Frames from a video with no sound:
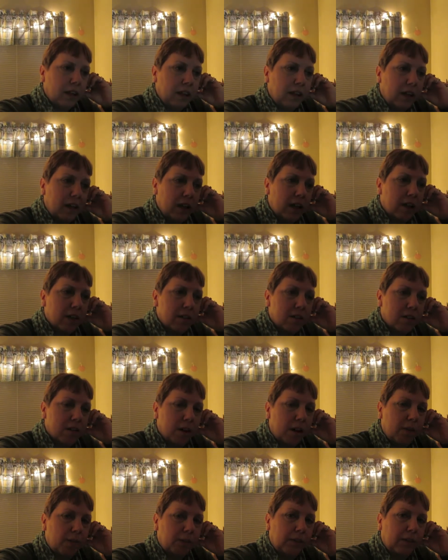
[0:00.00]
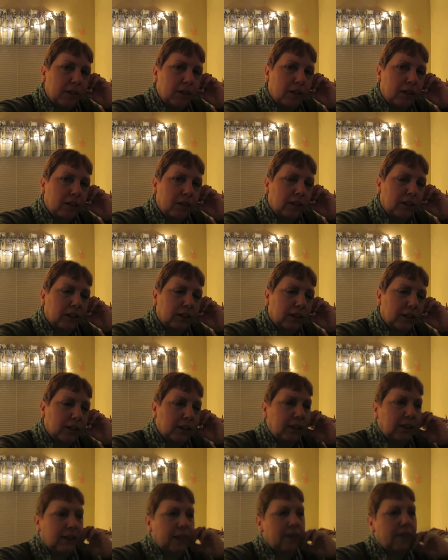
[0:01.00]
he has carpal tunnel, so
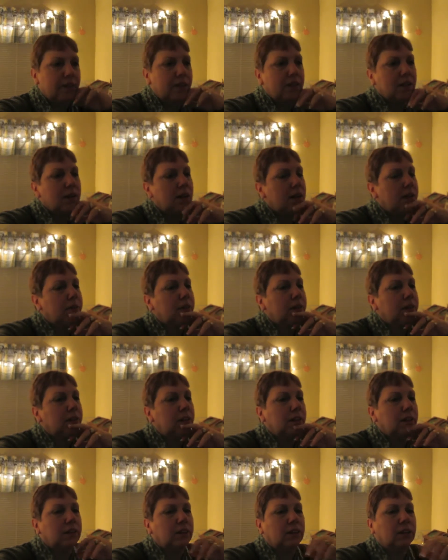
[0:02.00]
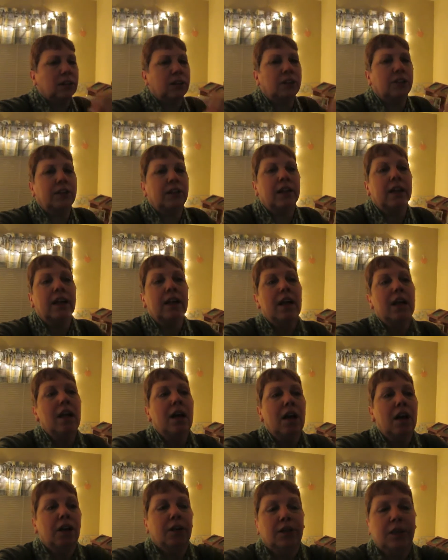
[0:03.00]
he's having the carpal tunnel surgery,
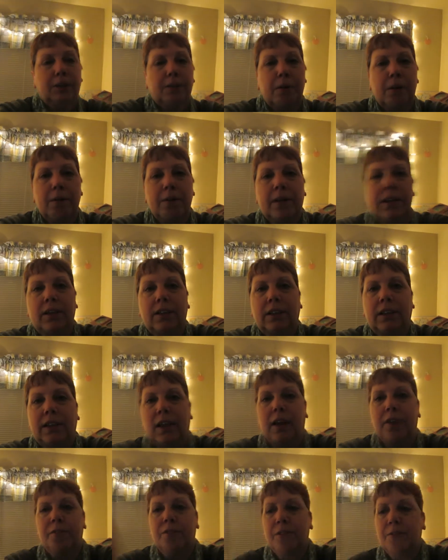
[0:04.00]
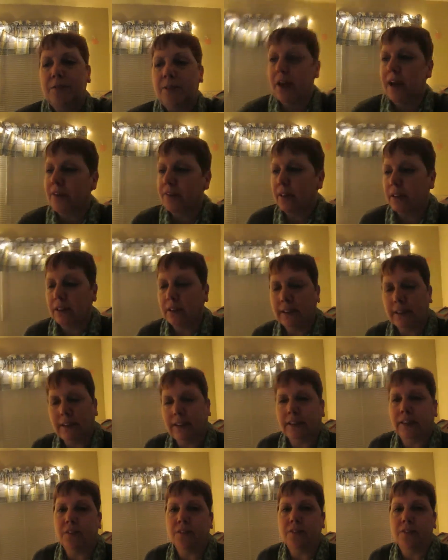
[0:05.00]
which is probably a good time for him to have it because
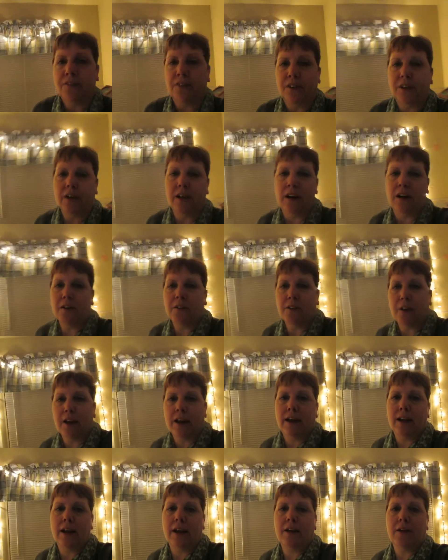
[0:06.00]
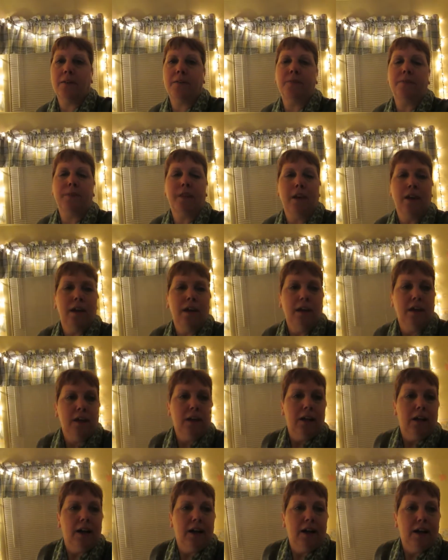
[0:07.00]
he's on furlough right now.
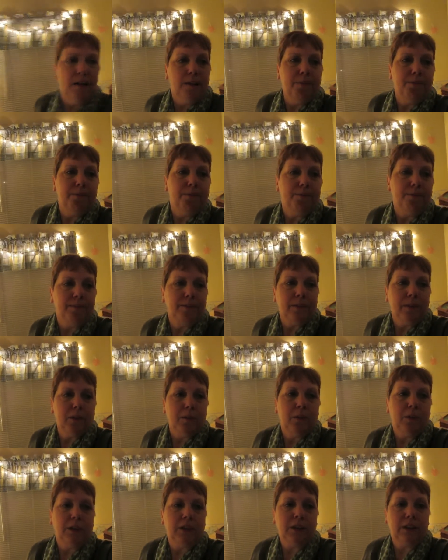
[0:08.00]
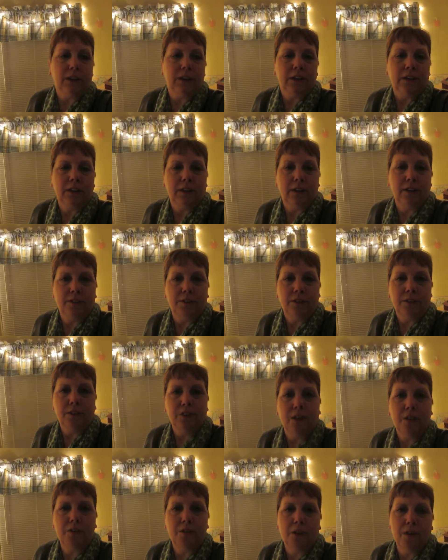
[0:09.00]
Um, which, if you
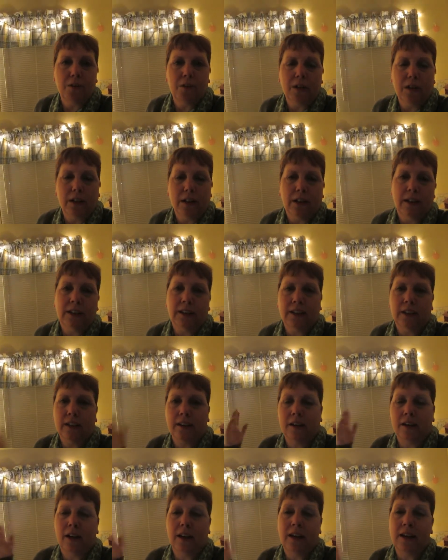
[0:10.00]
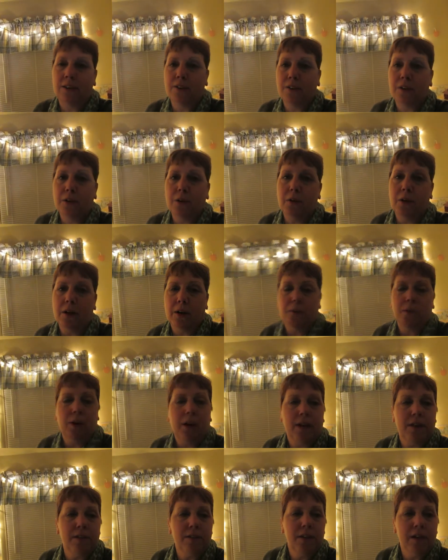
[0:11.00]
don't know what it is, I, I never knew what it
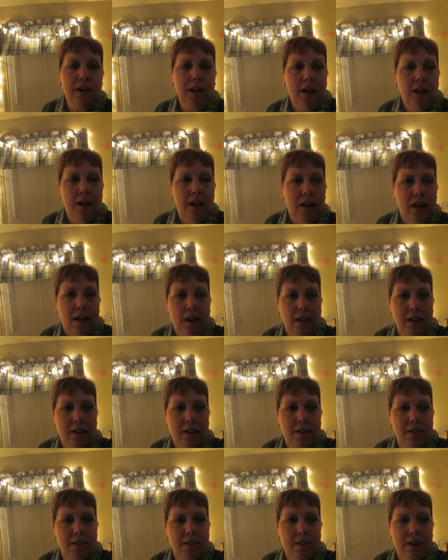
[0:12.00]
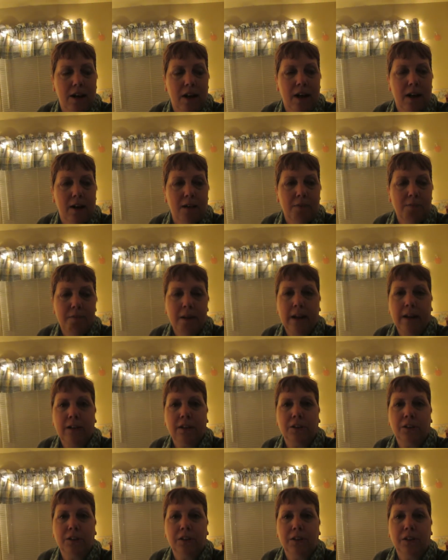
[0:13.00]
was. It's a
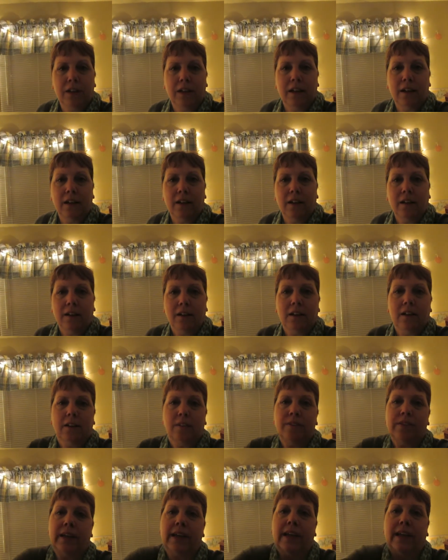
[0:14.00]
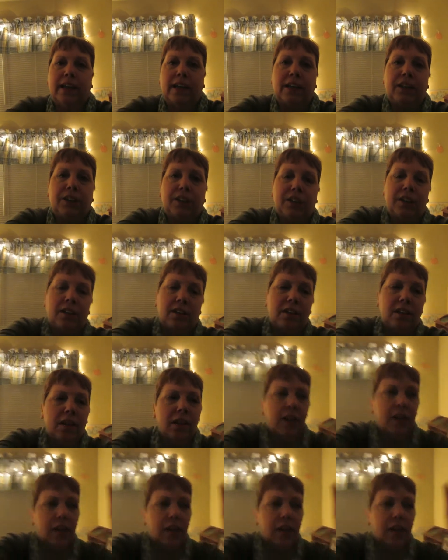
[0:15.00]
mandatory vacation